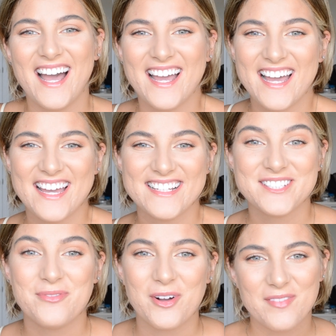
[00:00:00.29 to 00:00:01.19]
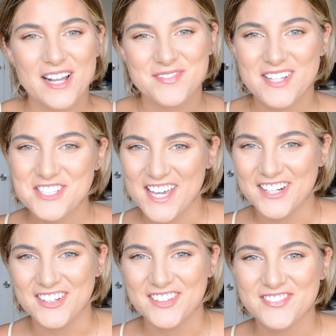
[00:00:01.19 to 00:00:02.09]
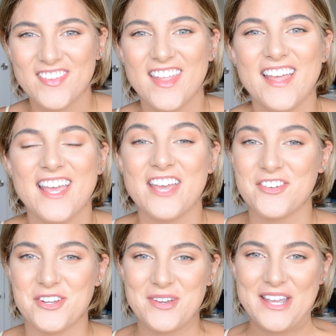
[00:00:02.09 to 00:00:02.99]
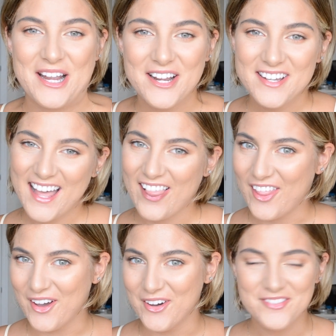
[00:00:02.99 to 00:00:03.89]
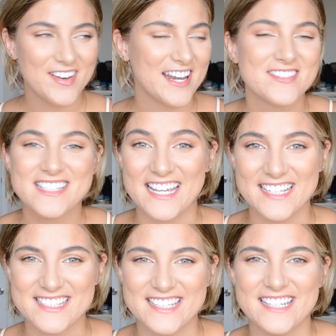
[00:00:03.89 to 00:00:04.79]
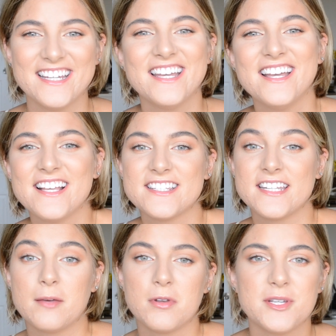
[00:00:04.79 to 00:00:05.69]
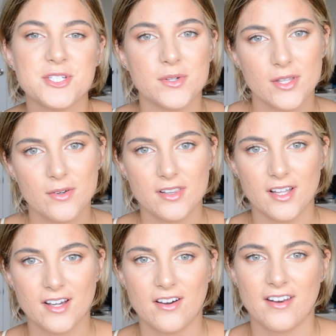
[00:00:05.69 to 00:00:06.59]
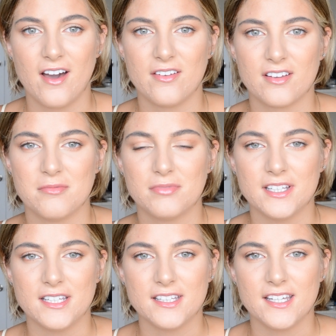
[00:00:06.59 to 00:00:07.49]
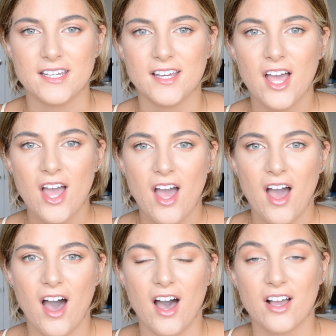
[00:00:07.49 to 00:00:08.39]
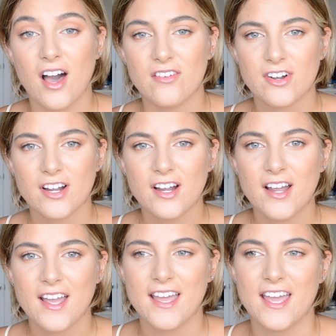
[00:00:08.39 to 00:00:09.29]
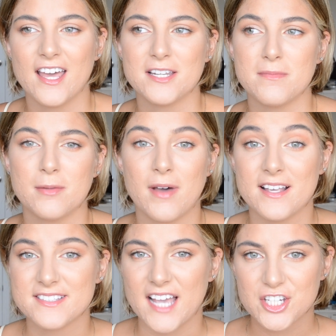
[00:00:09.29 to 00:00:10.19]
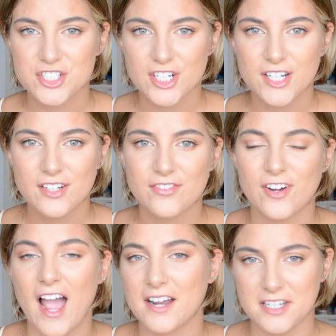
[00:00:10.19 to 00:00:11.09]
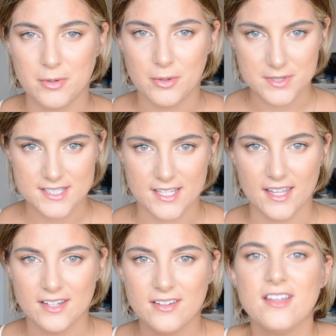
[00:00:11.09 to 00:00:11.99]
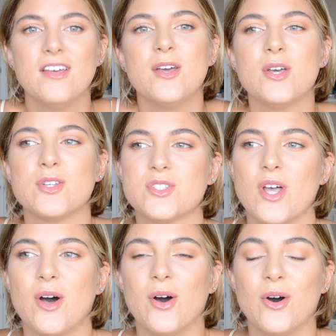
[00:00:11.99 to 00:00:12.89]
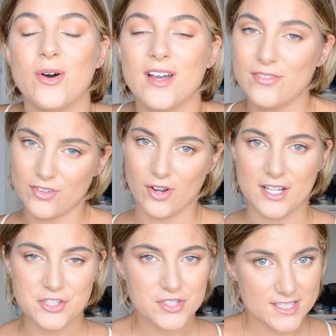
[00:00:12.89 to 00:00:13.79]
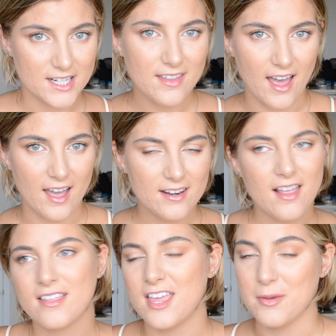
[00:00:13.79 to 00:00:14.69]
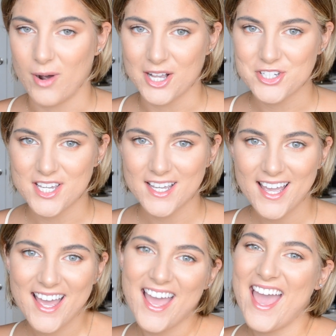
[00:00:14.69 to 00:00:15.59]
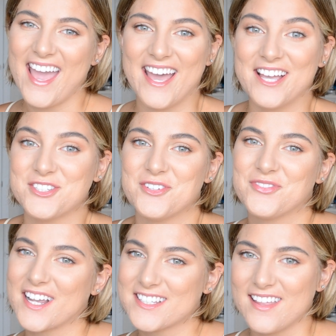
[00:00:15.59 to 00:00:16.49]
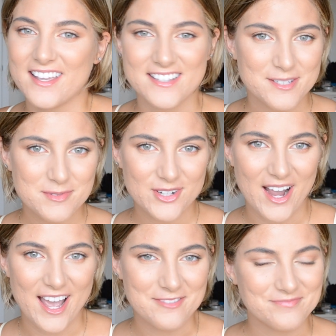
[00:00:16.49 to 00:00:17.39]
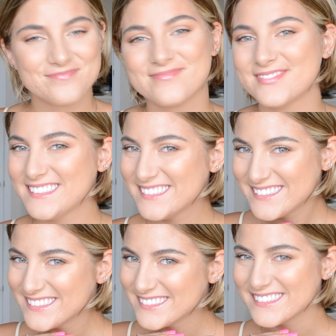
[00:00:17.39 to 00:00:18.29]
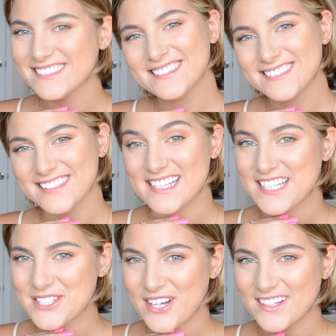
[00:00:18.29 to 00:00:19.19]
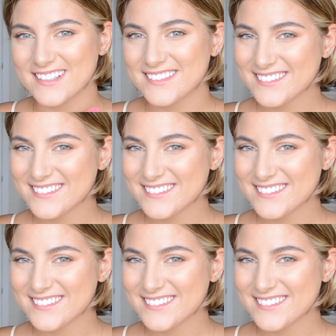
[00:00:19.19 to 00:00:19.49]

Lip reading: Hi guys, welcome back to my channel. If you're new here, hello, my name is Ansley. Today I'm going to be showing you a look on how to completely cover and minimize texture for acne prone skin. So if you're interested in that, keep watching and don't forget to like and subscribe. Let's get started.